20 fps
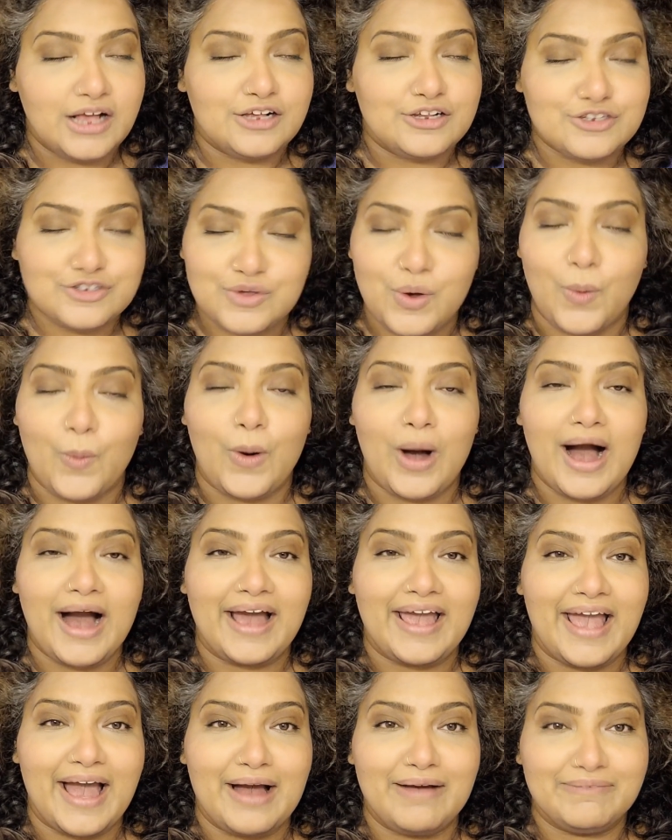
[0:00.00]
So
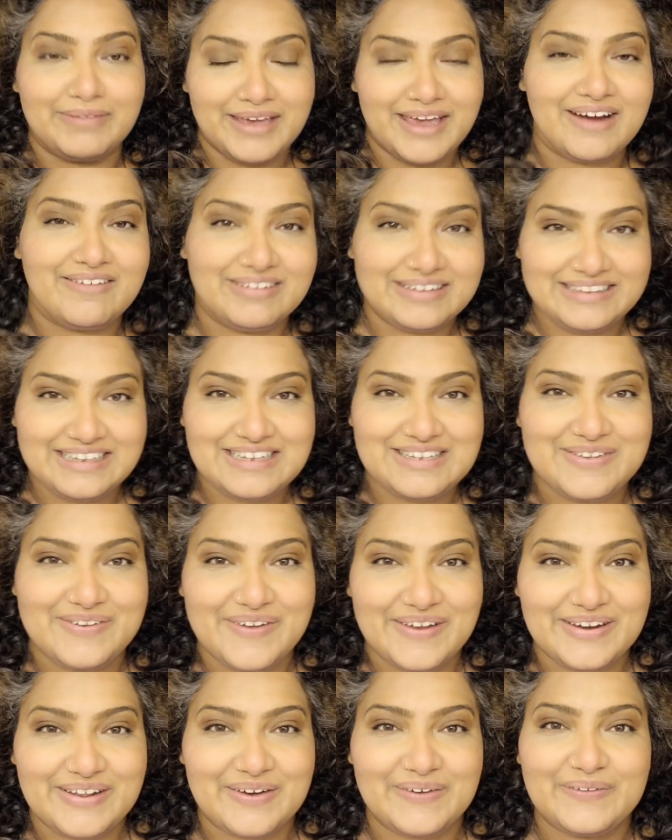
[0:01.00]
I am here with this
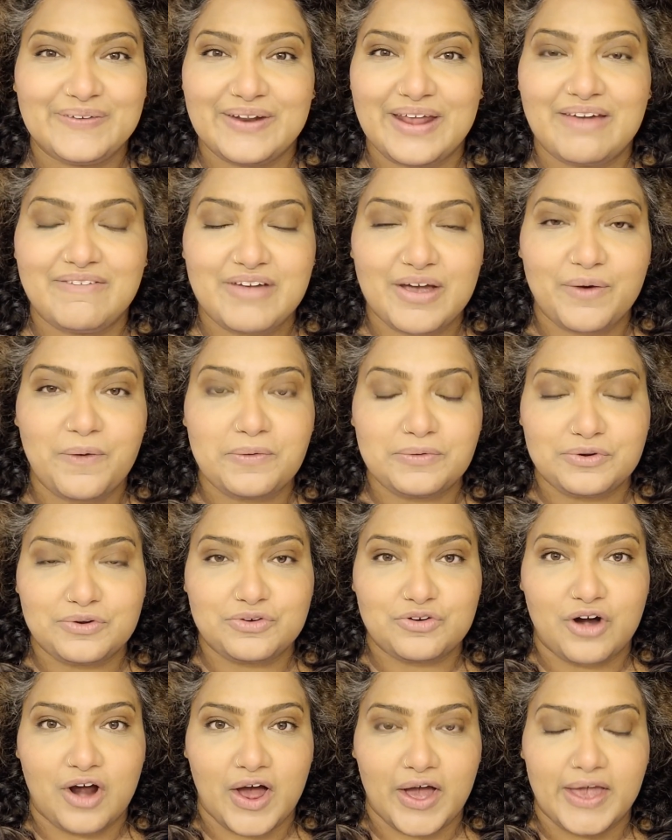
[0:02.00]
video. Today we are going to
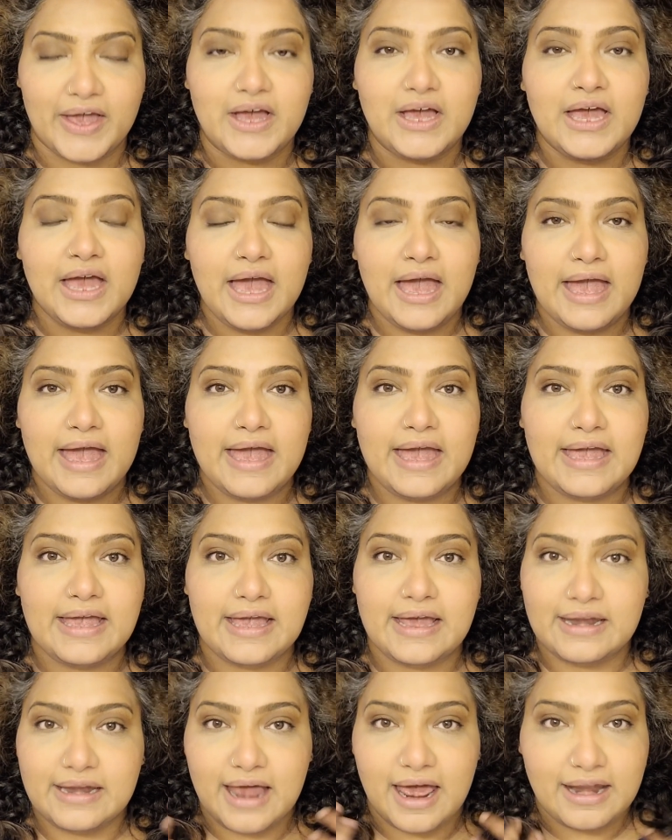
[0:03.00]
try
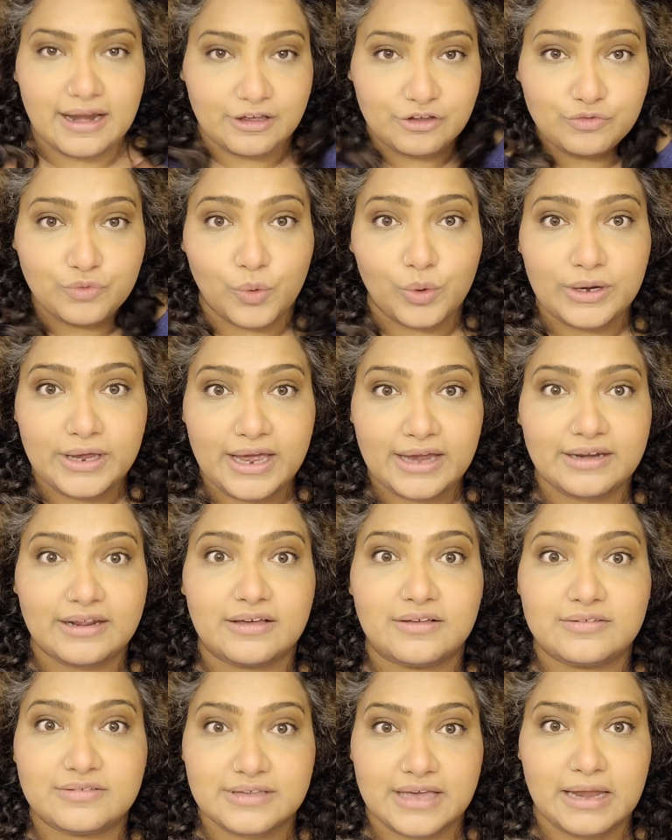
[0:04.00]
an
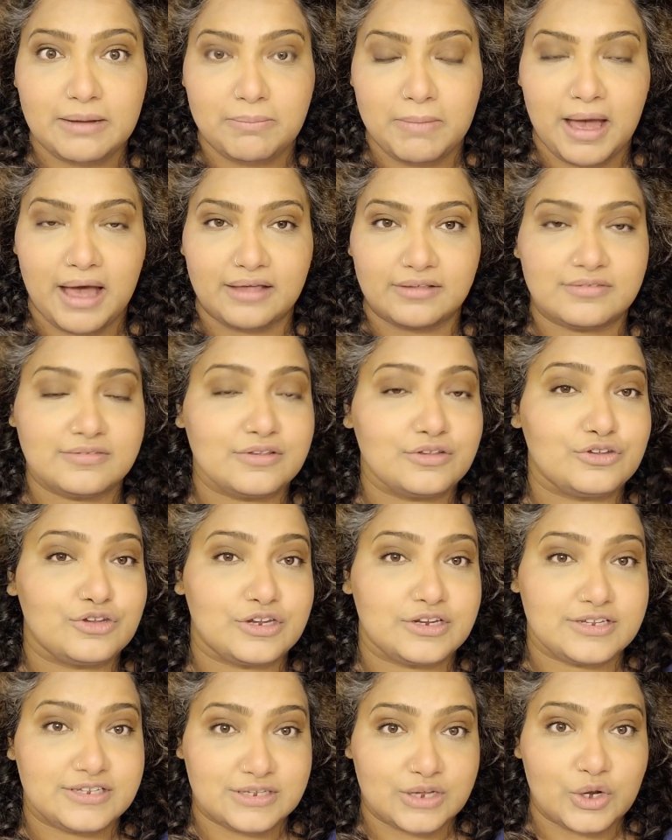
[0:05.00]
exfoliating skin mask.
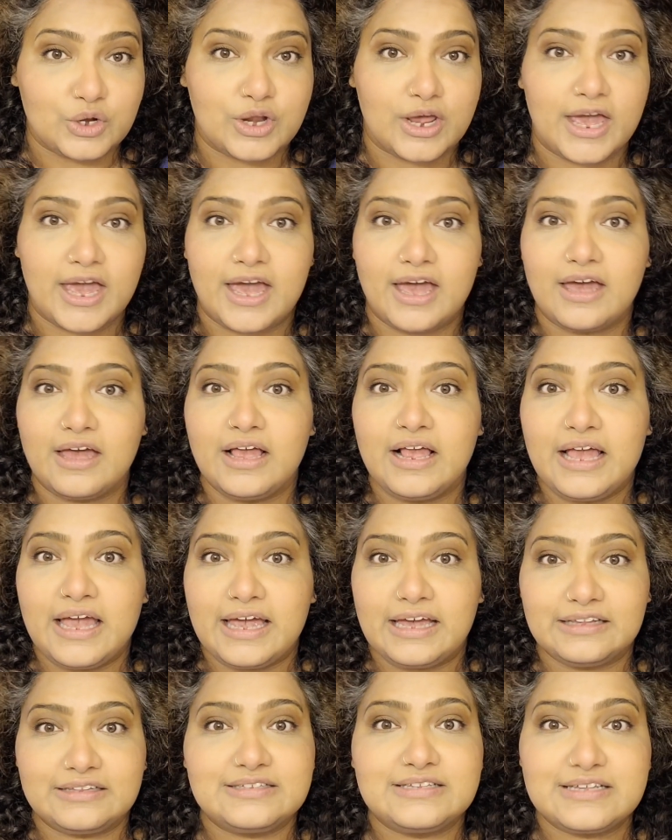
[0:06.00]
It's Sunday
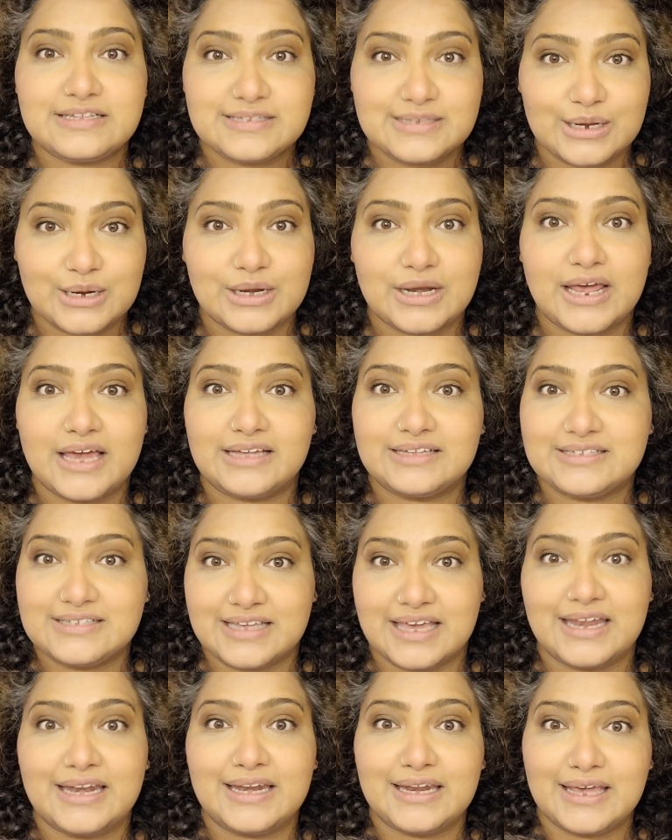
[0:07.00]

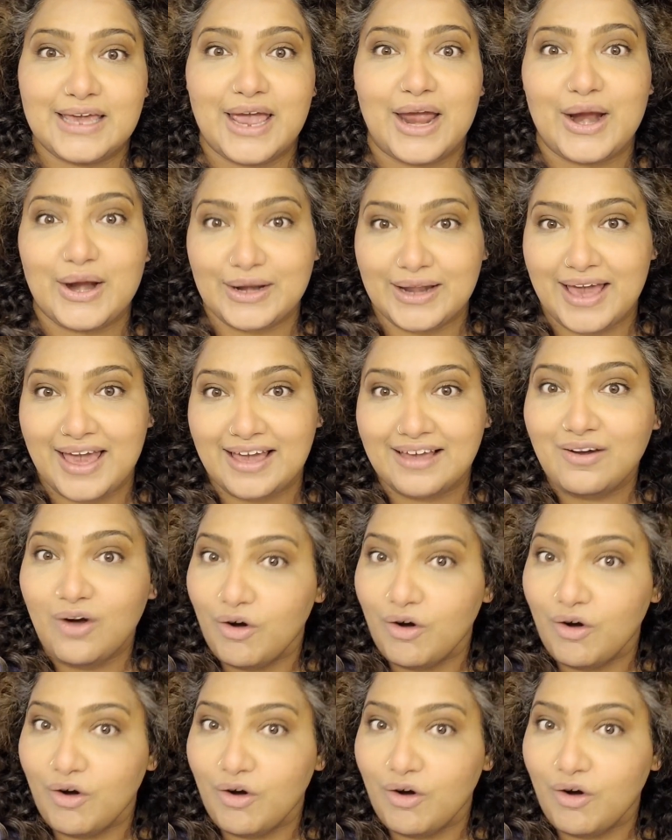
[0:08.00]
skincare day.